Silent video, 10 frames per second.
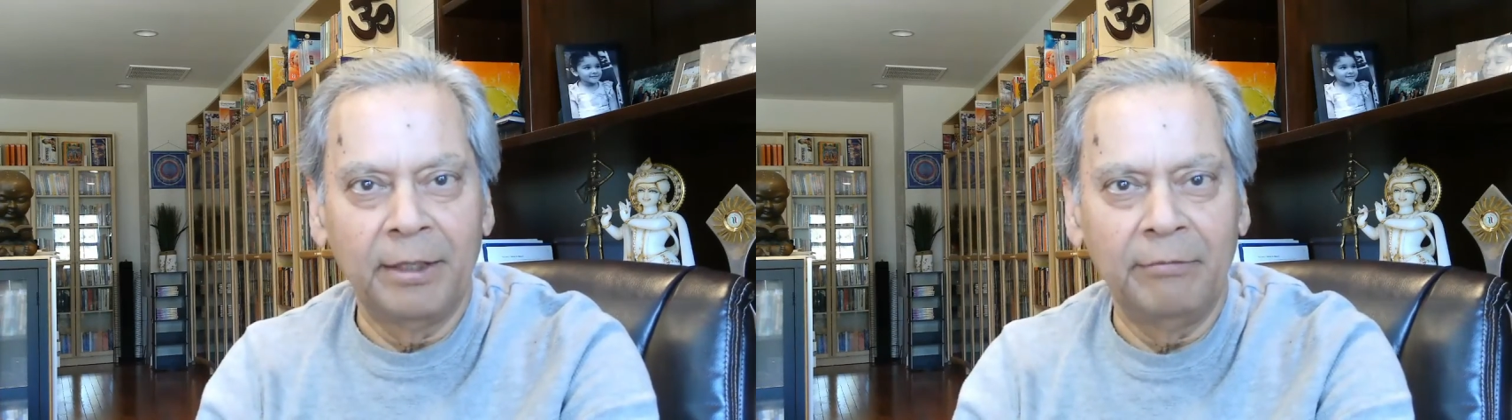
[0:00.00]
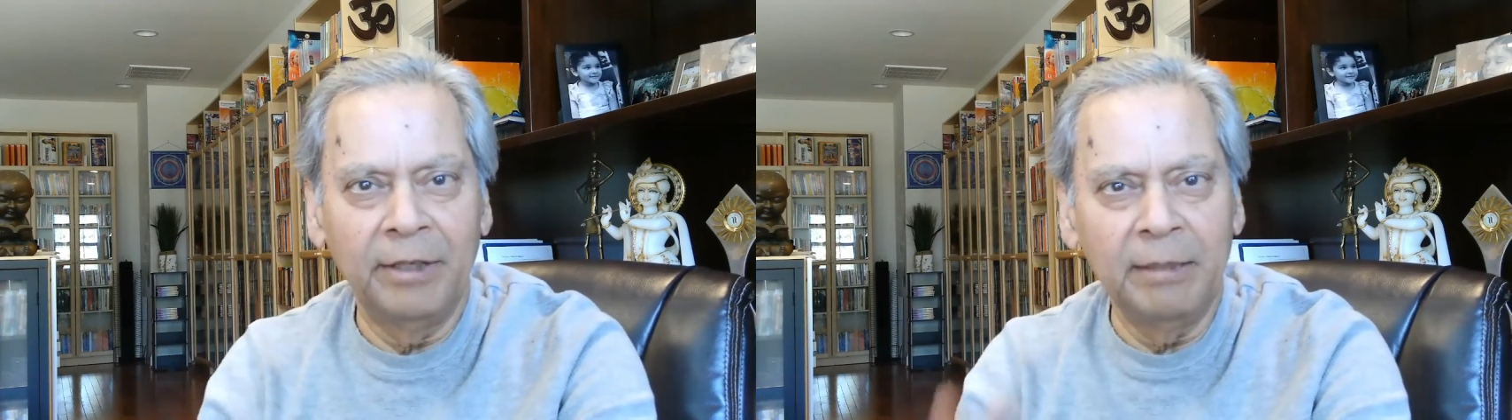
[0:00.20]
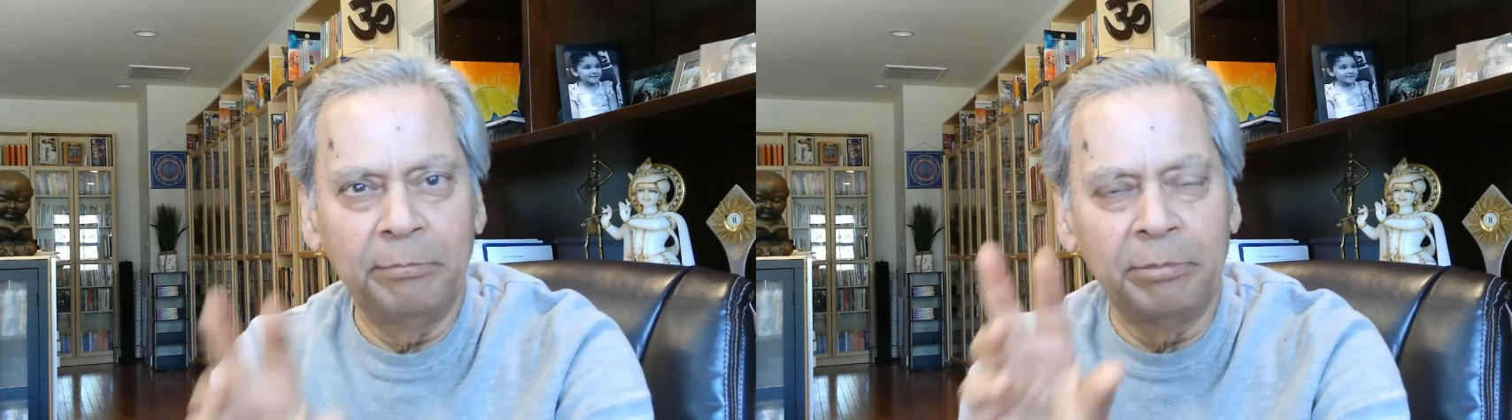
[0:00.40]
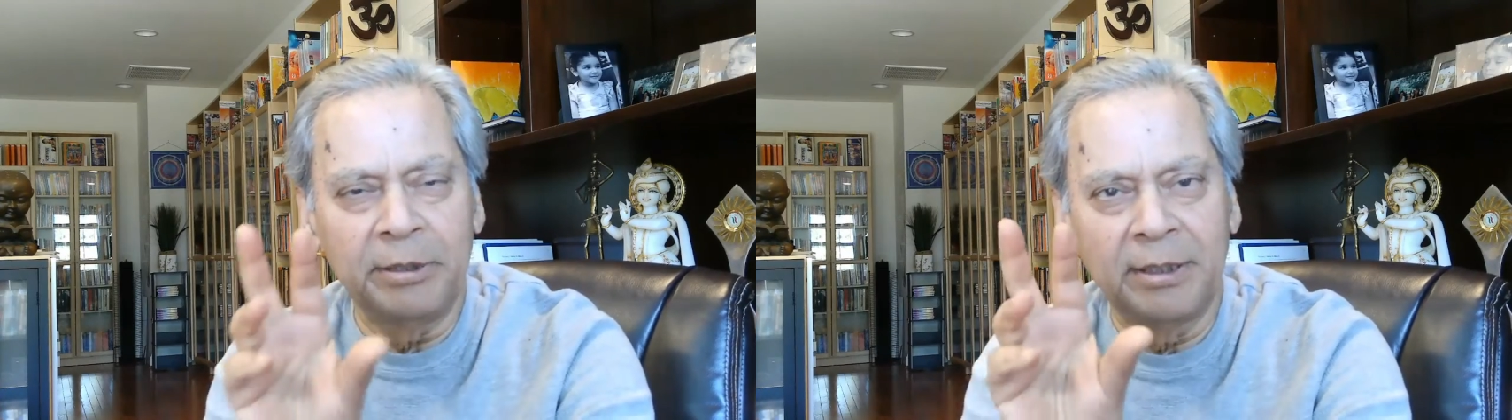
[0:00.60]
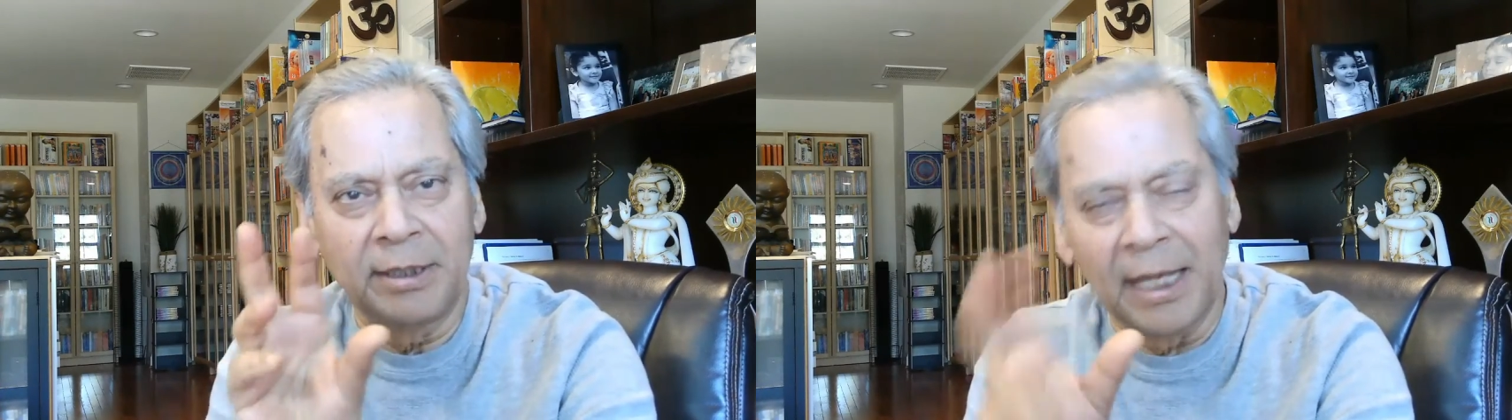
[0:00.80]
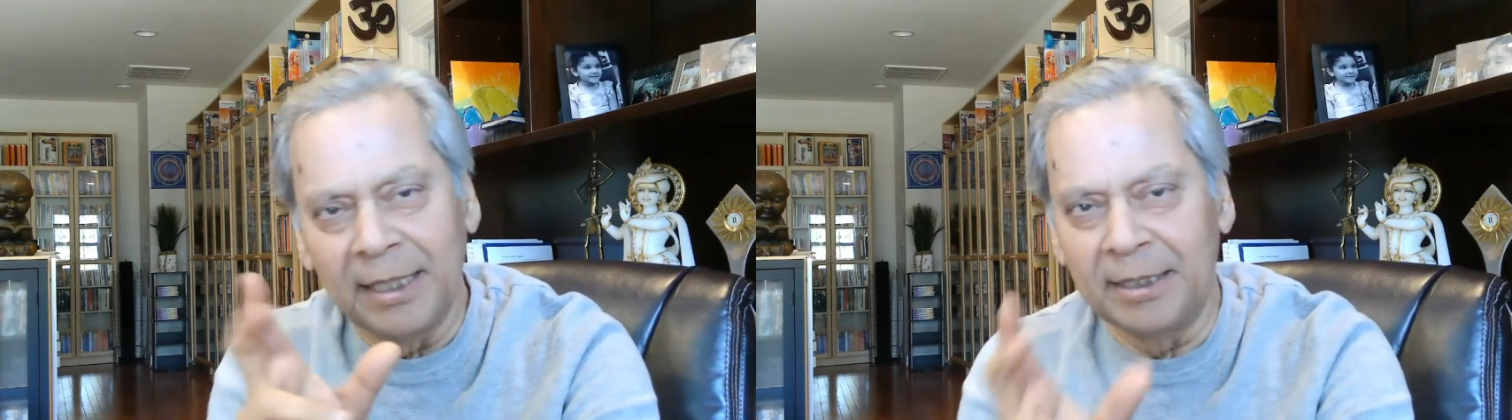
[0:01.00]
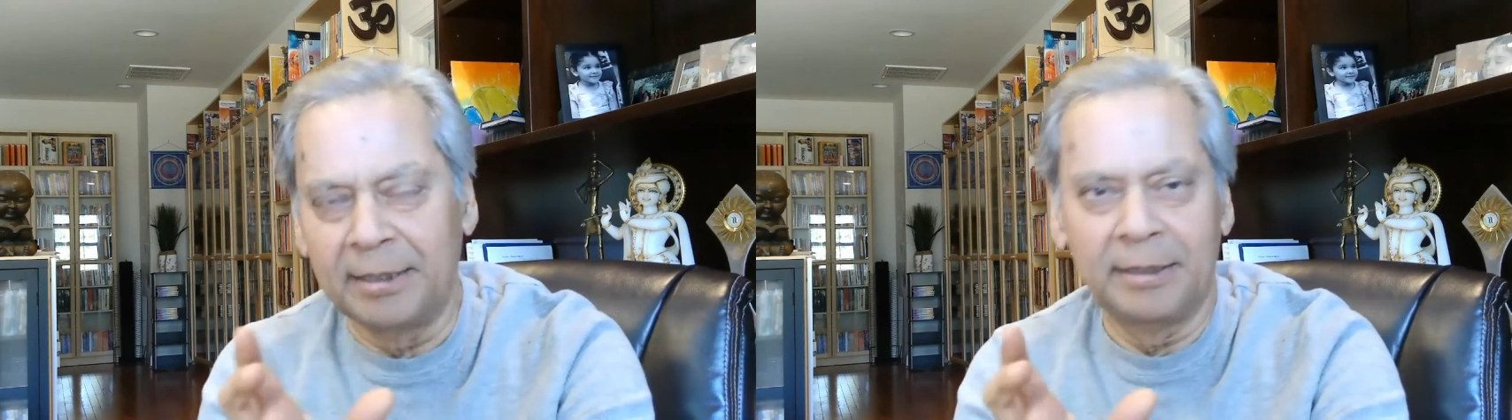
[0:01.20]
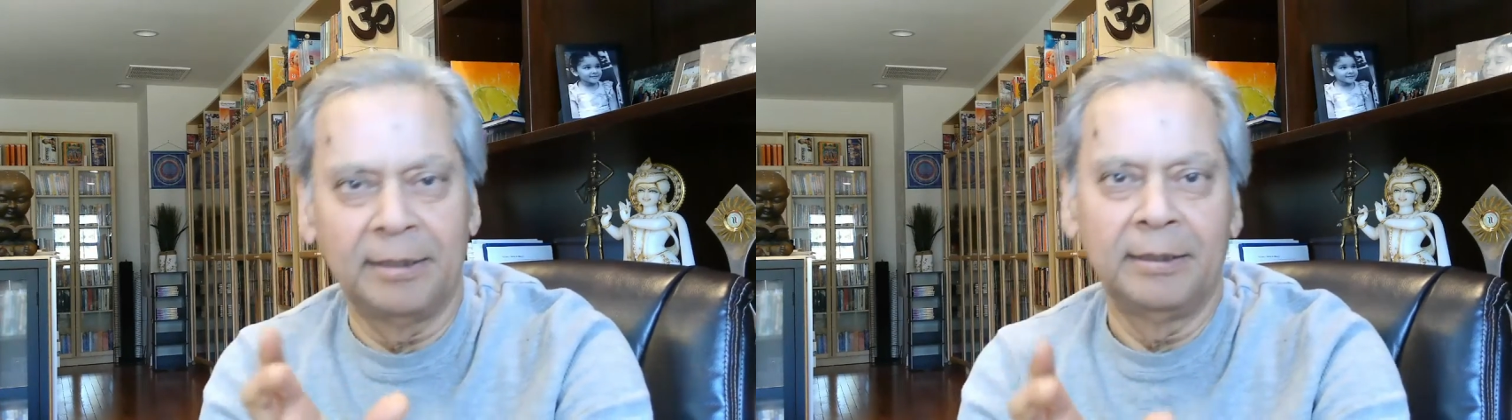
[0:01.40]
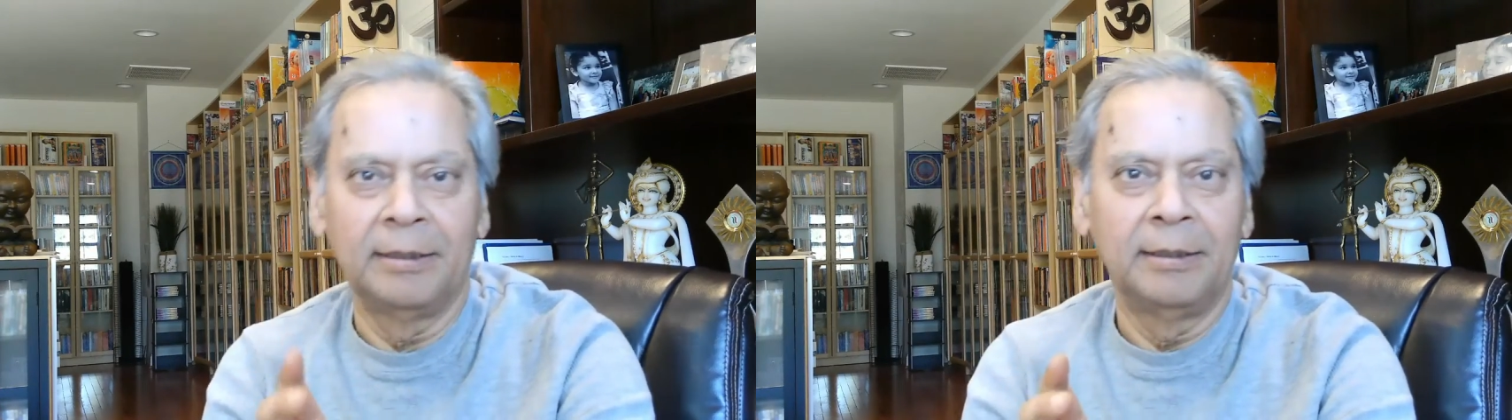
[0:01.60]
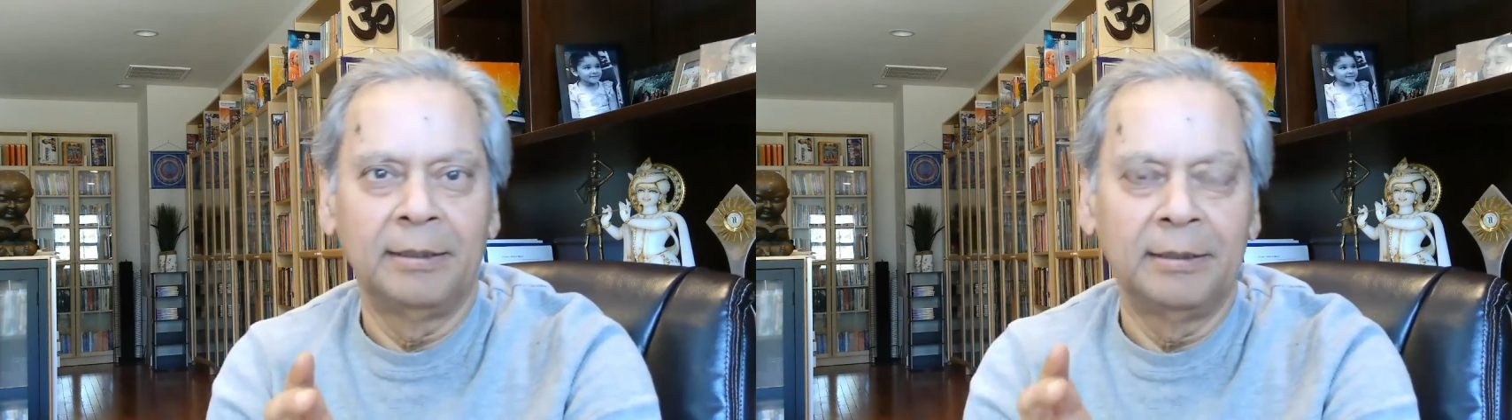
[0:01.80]
Very precise
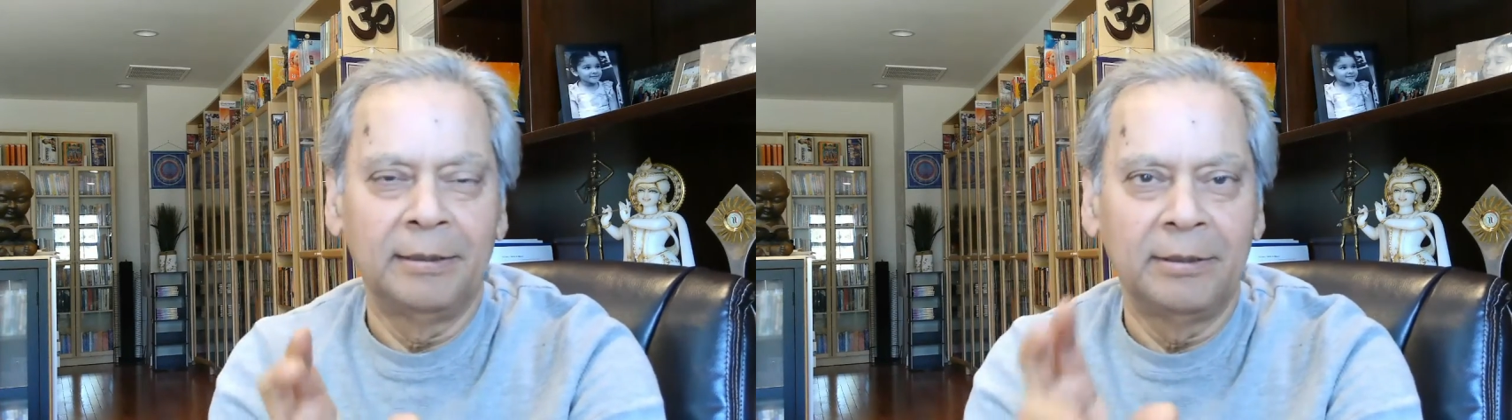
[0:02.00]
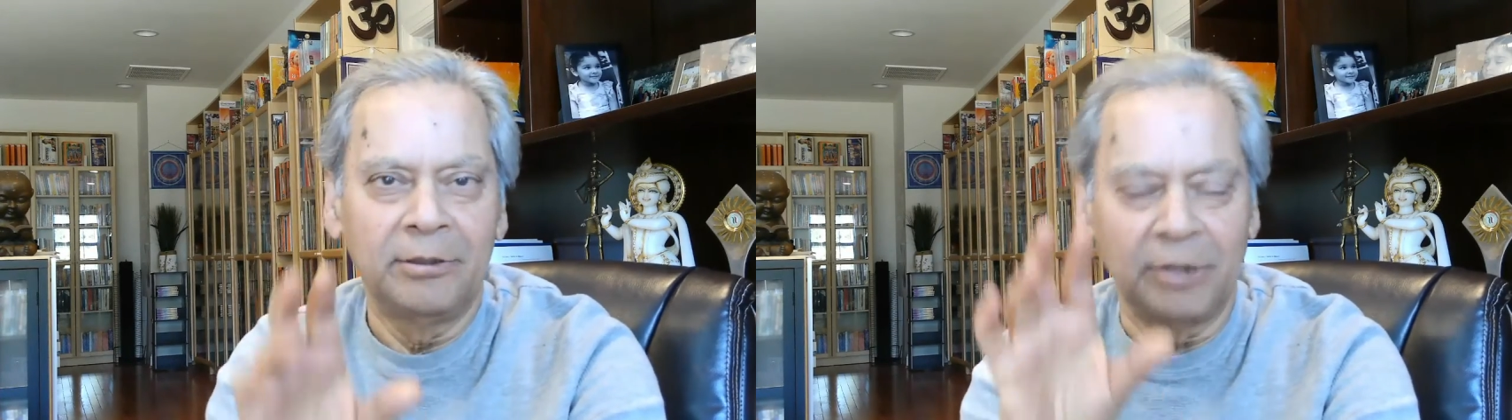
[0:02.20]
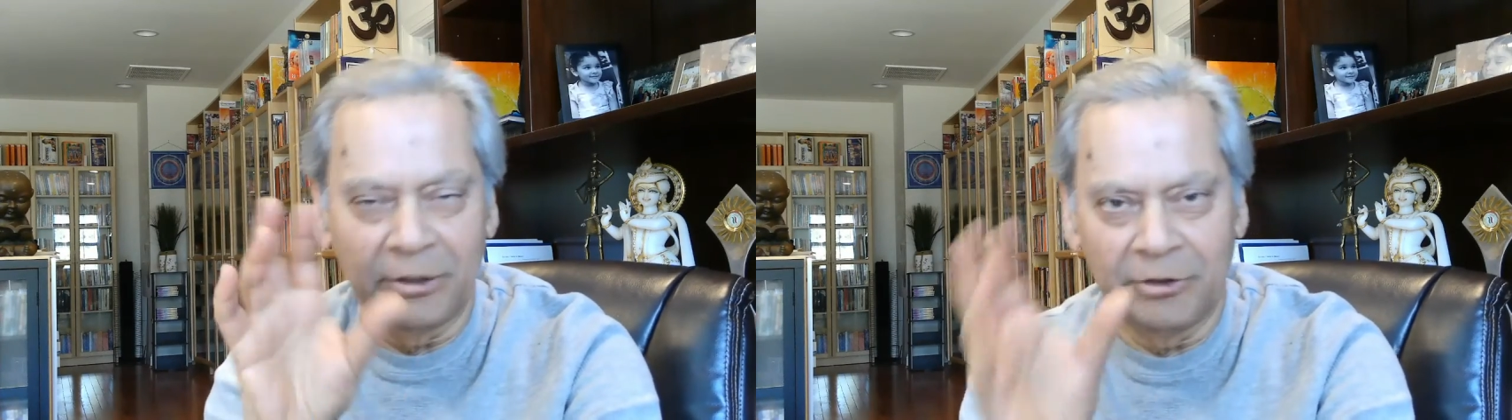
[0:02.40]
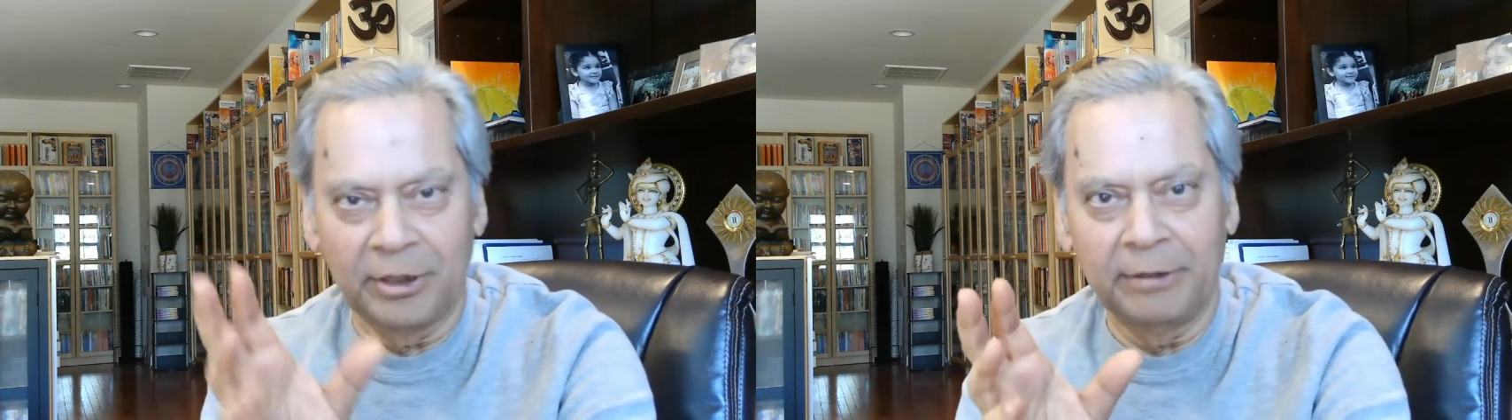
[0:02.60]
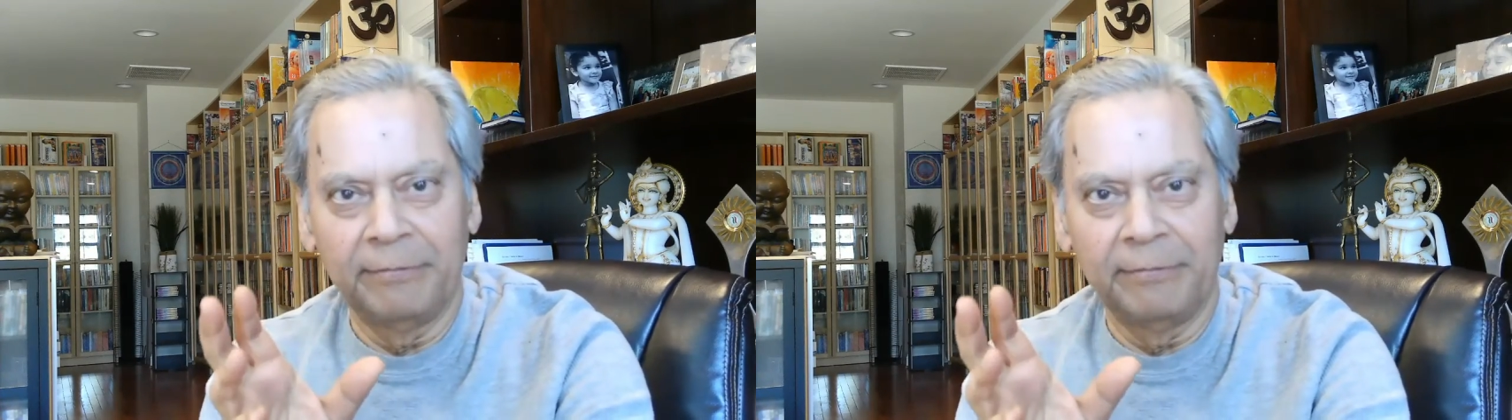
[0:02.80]
structure.